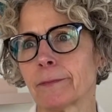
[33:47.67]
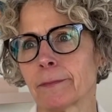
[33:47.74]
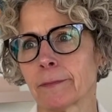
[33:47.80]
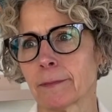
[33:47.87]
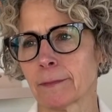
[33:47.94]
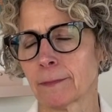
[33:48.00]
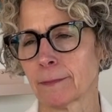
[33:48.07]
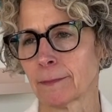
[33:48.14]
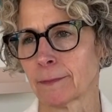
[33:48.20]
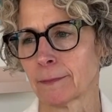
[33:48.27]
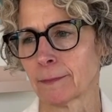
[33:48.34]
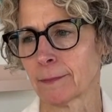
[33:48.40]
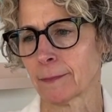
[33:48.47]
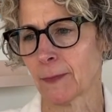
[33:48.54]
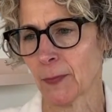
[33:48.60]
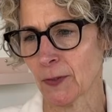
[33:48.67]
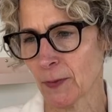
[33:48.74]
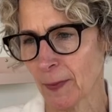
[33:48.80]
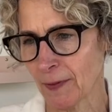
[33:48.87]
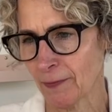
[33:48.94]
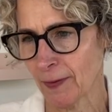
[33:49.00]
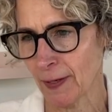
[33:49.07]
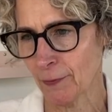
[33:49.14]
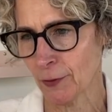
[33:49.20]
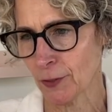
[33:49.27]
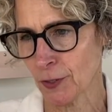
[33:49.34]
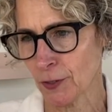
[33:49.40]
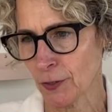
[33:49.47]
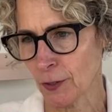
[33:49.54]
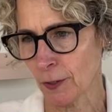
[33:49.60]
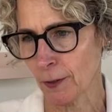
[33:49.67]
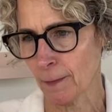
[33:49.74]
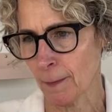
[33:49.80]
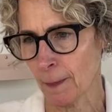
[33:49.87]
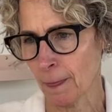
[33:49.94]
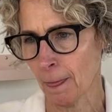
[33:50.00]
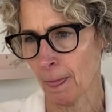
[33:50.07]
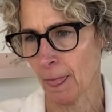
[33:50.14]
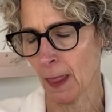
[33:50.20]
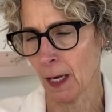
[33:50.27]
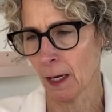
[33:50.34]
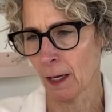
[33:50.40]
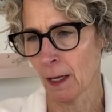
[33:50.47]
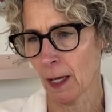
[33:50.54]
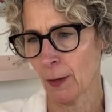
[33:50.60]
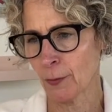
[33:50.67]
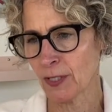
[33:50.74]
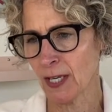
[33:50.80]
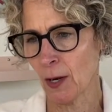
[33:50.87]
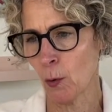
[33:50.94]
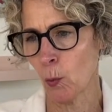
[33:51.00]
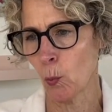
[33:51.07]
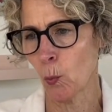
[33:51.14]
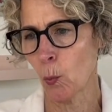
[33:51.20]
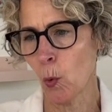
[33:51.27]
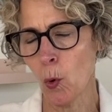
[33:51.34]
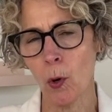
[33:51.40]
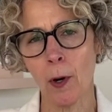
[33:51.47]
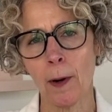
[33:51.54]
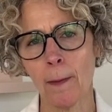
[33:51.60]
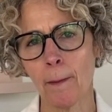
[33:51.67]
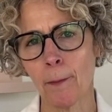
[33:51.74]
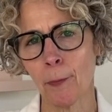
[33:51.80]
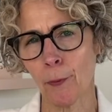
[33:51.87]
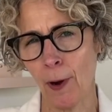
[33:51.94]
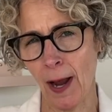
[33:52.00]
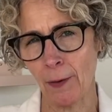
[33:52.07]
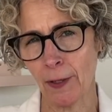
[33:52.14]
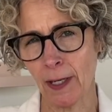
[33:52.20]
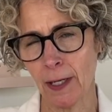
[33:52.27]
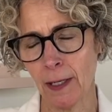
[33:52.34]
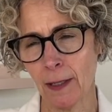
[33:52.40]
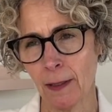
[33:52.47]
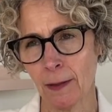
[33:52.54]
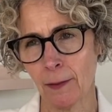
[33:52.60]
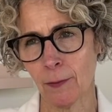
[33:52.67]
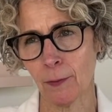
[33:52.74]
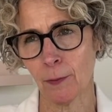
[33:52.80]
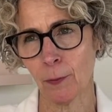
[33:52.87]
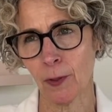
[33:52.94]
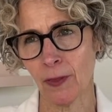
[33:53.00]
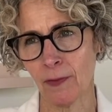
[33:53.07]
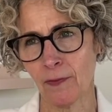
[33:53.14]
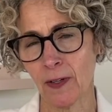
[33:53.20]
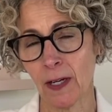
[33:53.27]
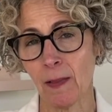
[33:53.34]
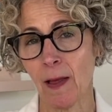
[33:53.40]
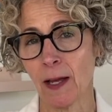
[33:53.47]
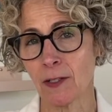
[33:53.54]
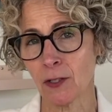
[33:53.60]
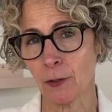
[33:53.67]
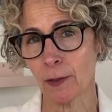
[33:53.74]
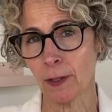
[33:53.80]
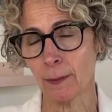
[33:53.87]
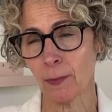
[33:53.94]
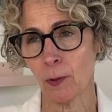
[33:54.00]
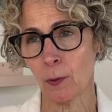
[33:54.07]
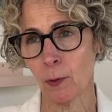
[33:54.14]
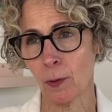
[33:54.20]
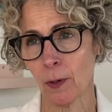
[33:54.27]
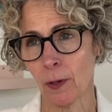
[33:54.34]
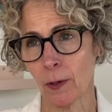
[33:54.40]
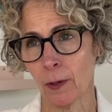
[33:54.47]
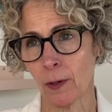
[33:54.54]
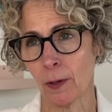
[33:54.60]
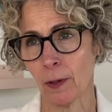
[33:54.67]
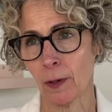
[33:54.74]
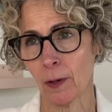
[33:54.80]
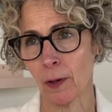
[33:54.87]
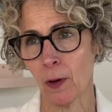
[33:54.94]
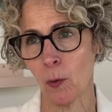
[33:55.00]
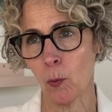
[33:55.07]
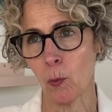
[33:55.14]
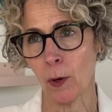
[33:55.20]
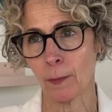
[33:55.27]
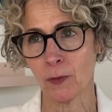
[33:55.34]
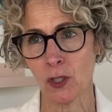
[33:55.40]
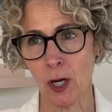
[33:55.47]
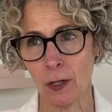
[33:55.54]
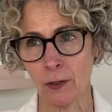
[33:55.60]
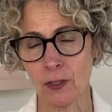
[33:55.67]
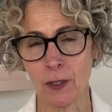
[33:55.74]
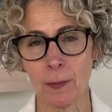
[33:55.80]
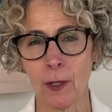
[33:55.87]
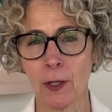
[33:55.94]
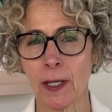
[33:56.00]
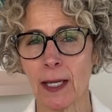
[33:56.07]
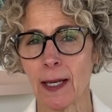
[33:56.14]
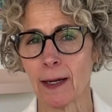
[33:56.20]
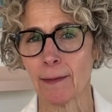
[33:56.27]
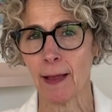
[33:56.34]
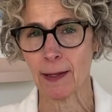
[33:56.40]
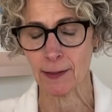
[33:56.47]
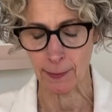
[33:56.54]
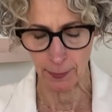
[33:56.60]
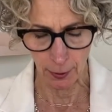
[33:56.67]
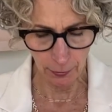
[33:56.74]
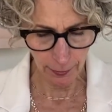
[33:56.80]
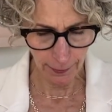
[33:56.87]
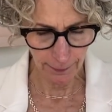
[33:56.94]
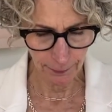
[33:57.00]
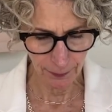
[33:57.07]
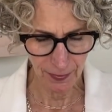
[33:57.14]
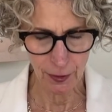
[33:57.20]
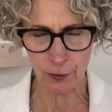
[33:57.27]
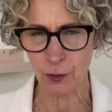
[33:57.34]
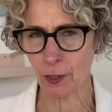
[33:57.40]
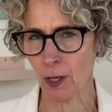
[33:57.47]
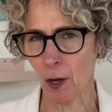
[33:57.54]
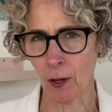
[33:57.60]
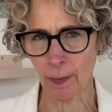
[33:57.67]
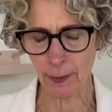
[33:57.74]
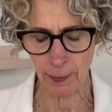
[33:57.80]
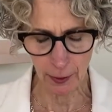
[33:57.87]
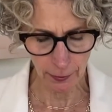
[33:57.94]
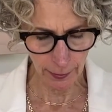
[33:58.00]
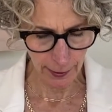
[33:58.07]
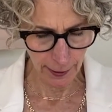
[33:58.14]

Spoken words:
What's my favorite dessert? I would say a warm brownie with vanilla ice cream or a warm chocolate chip cookie and a glass of milk, usually almond milk.